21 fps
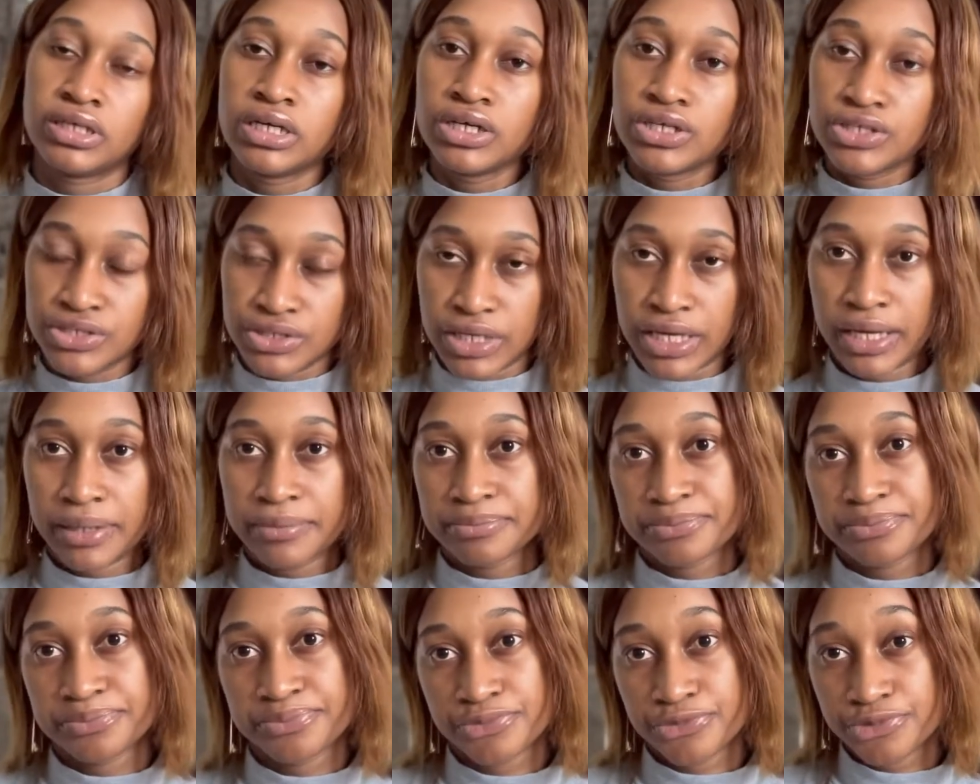So yeah,
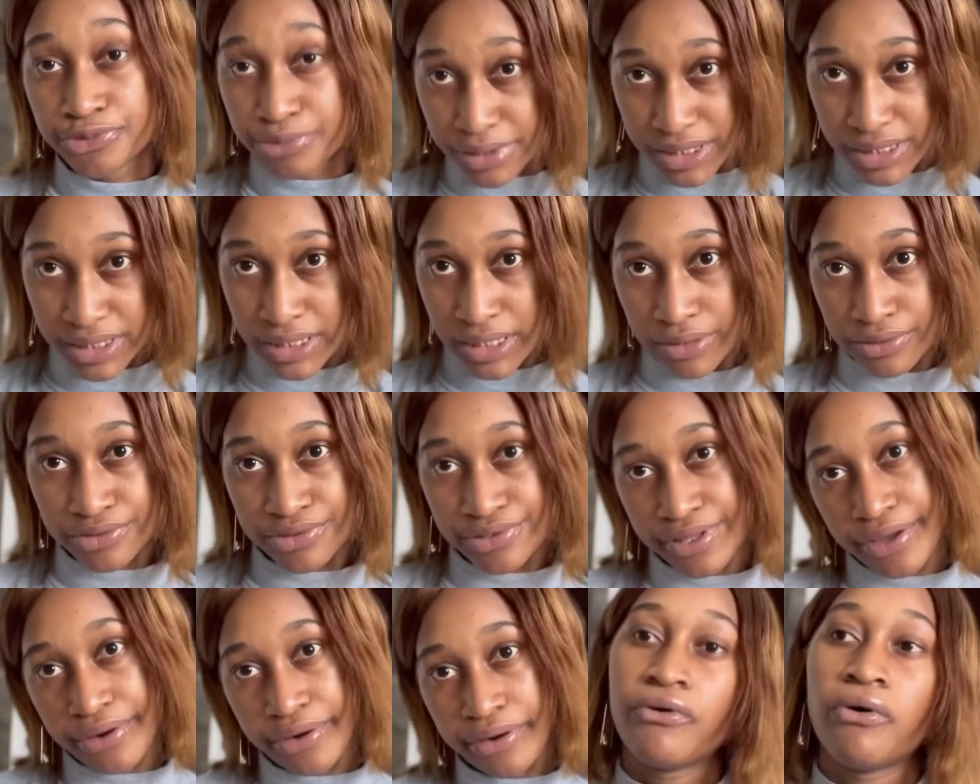20,000
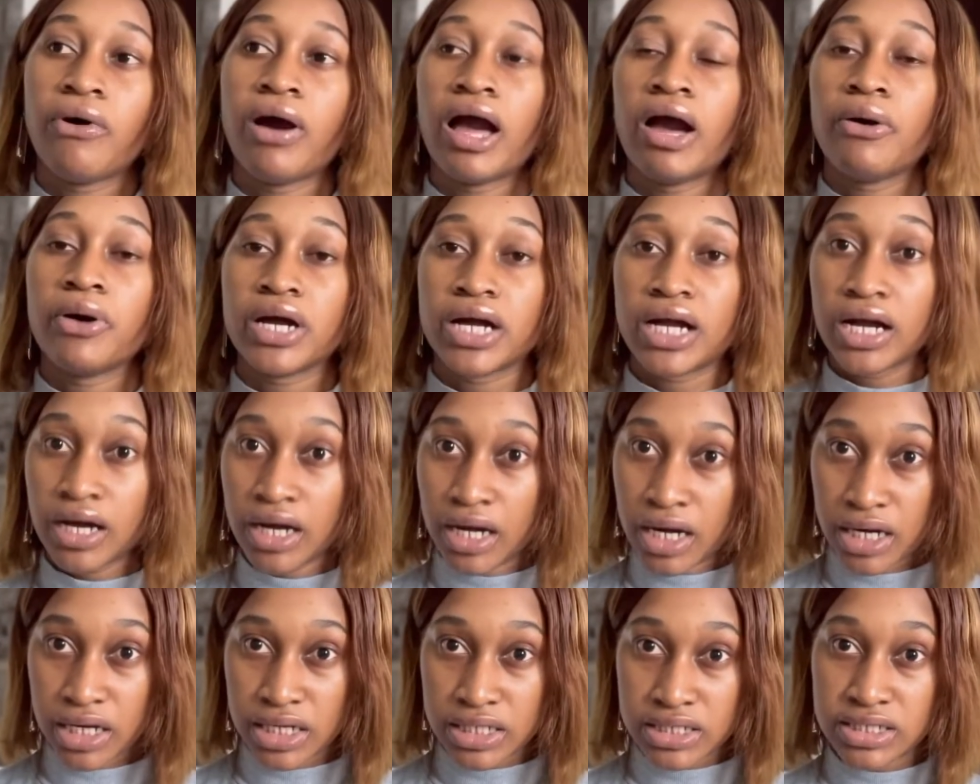naira. For our
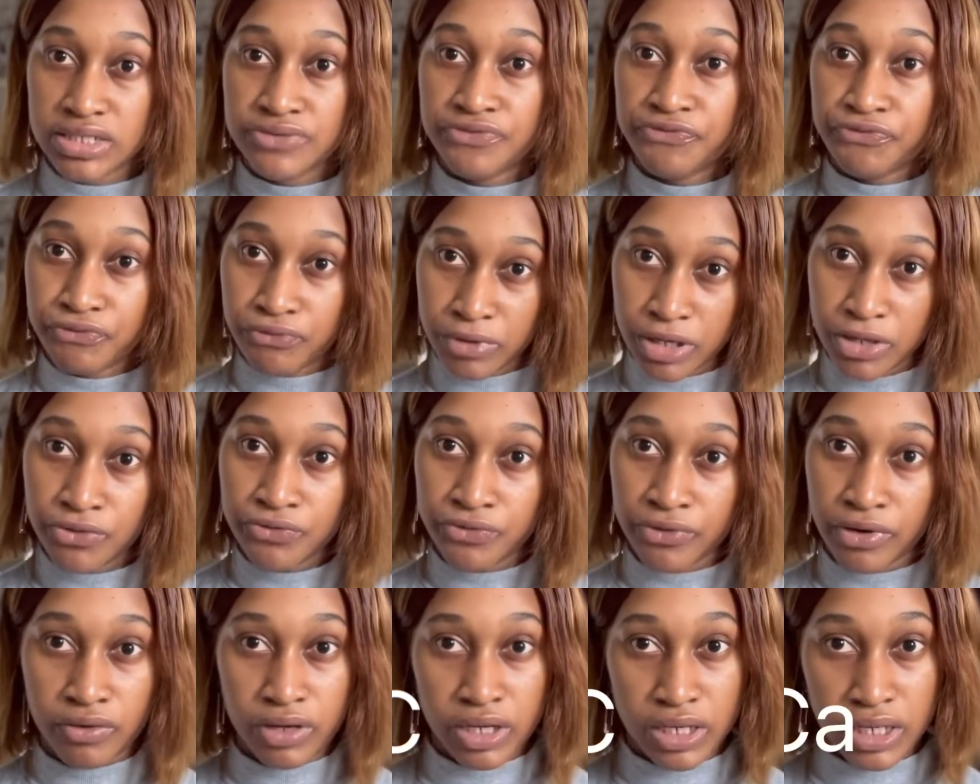cars, the fuel for
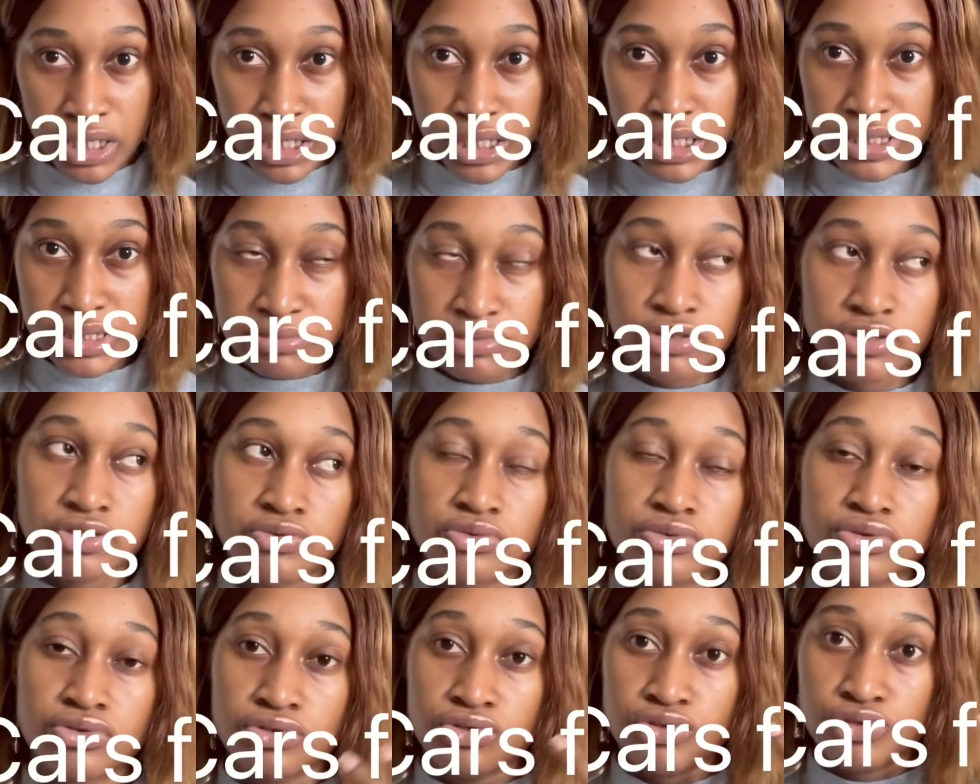our cars, because
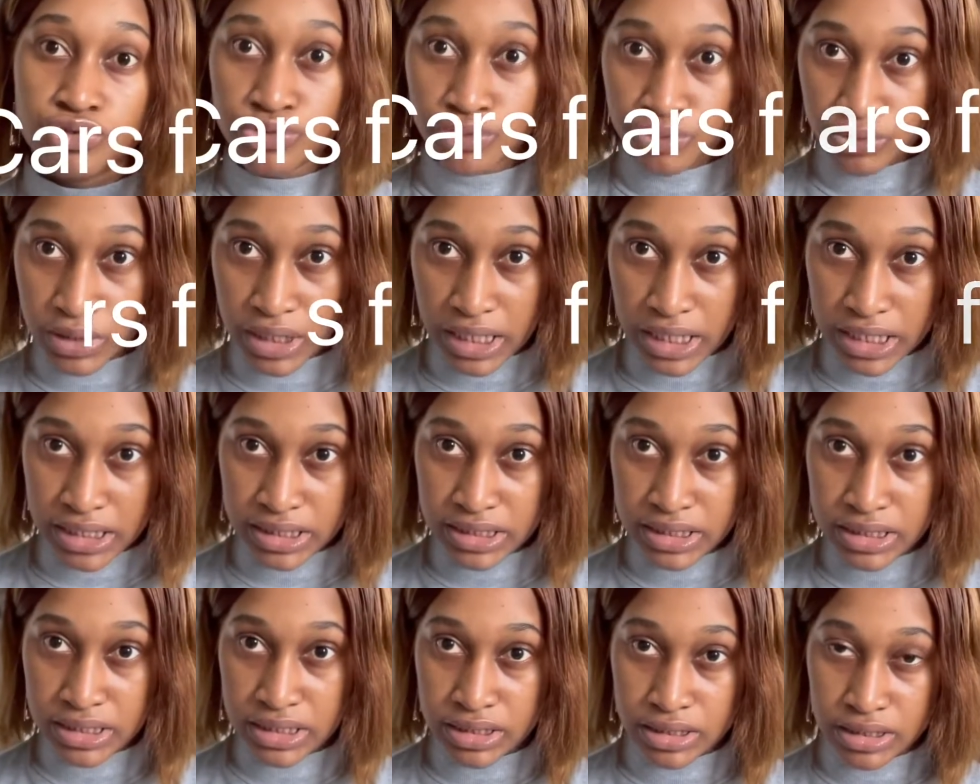we use 2
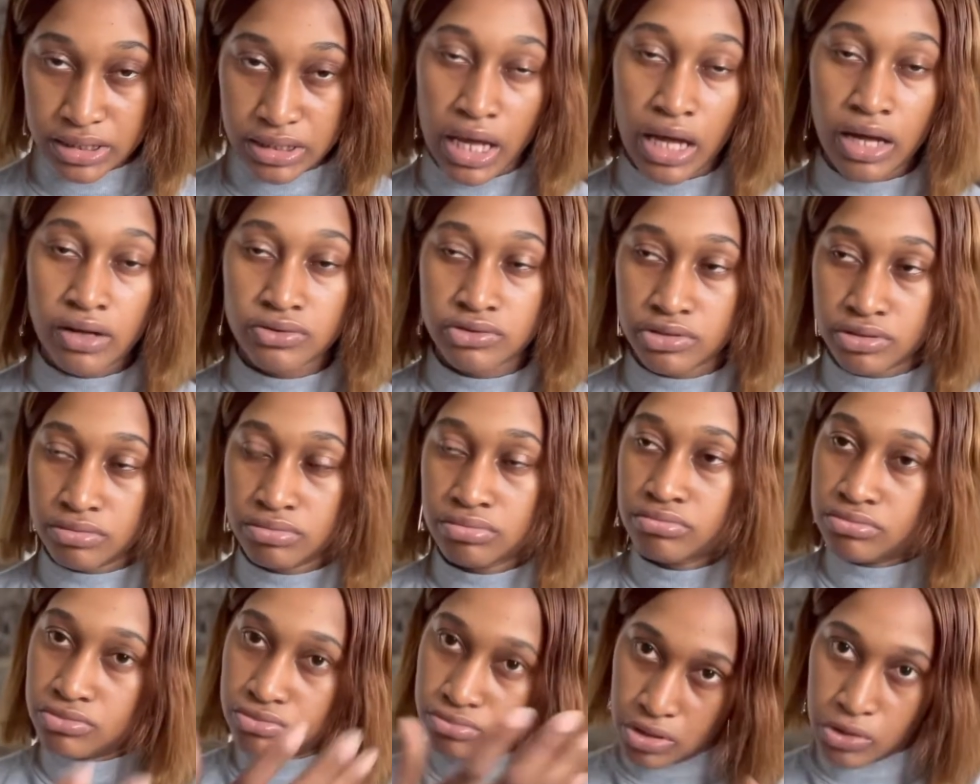cars in the house,
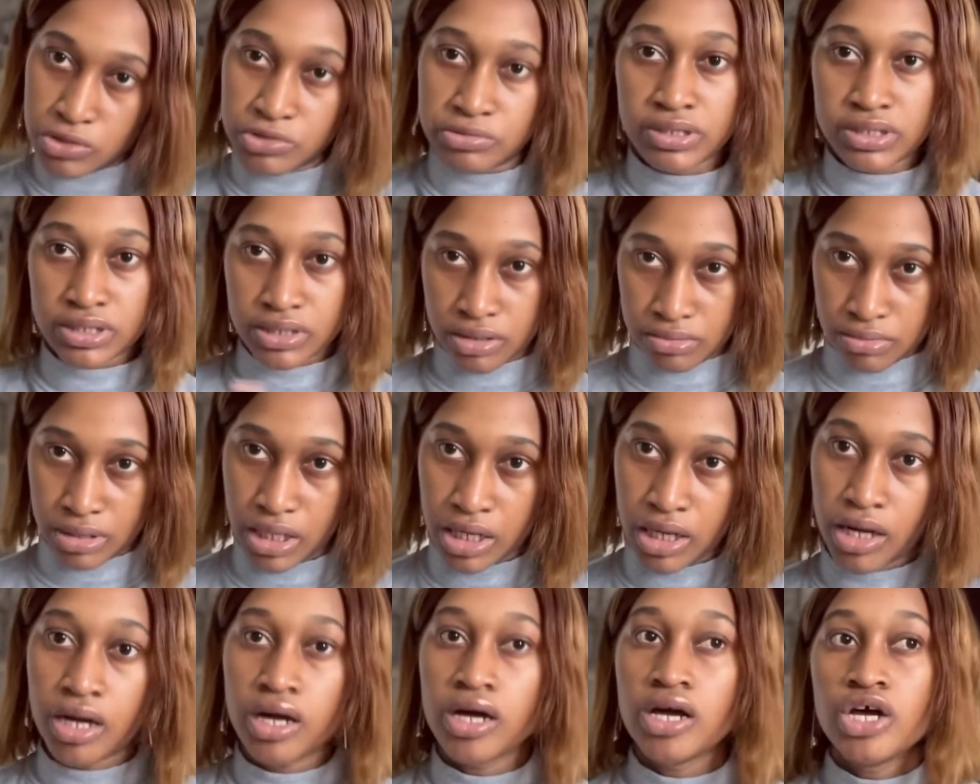my husband's car, my
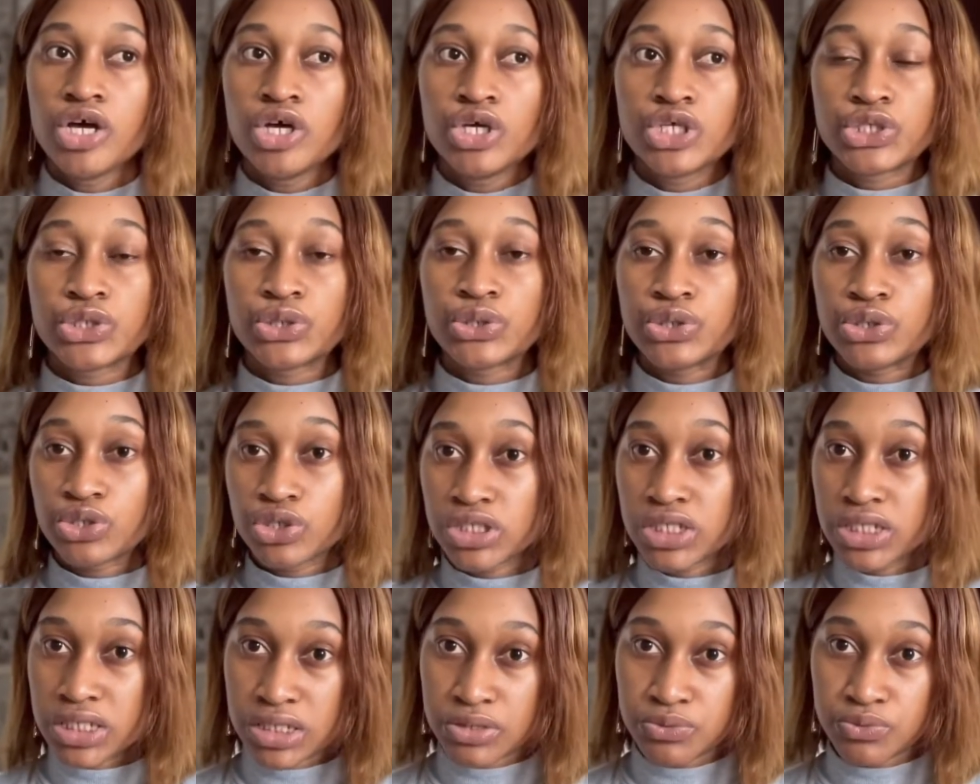car, so
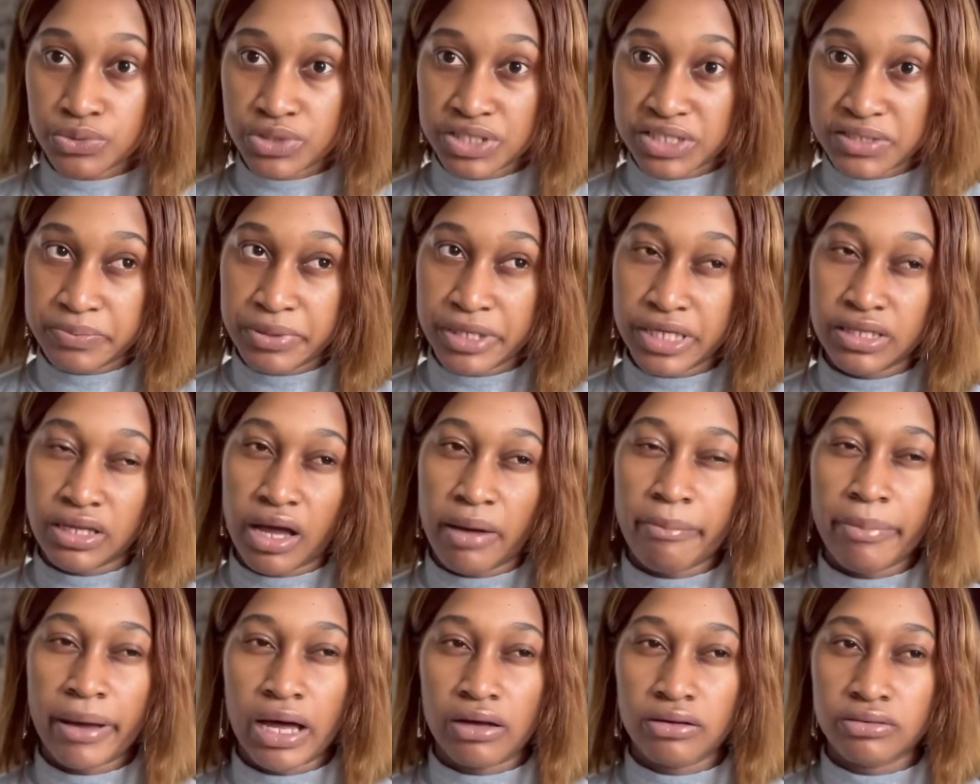usually we spend
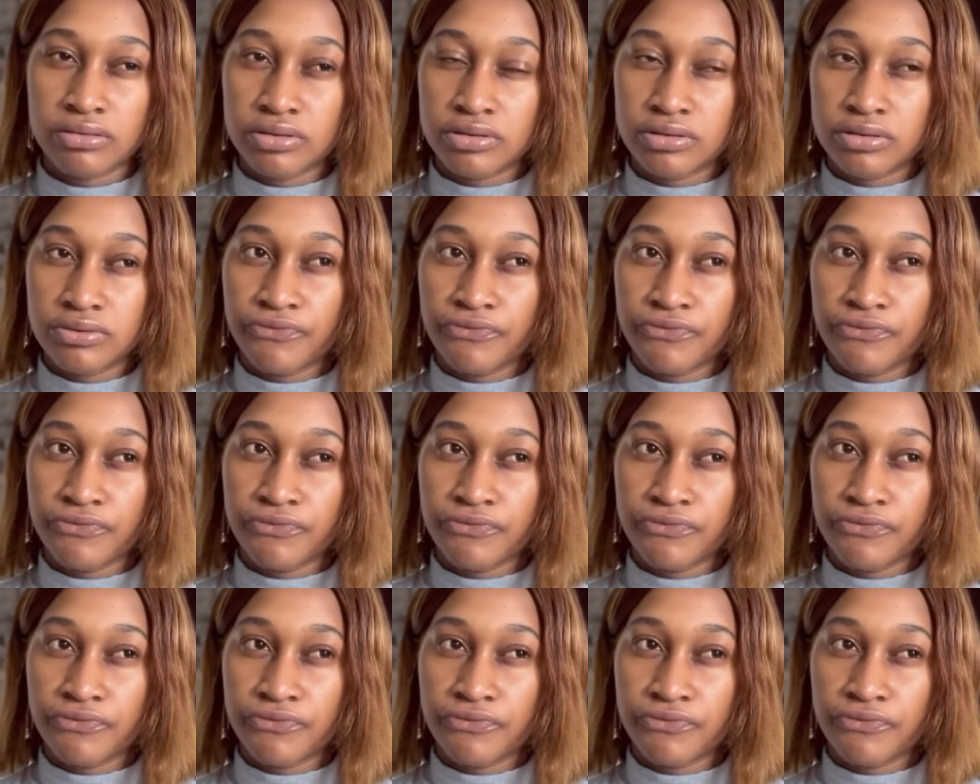about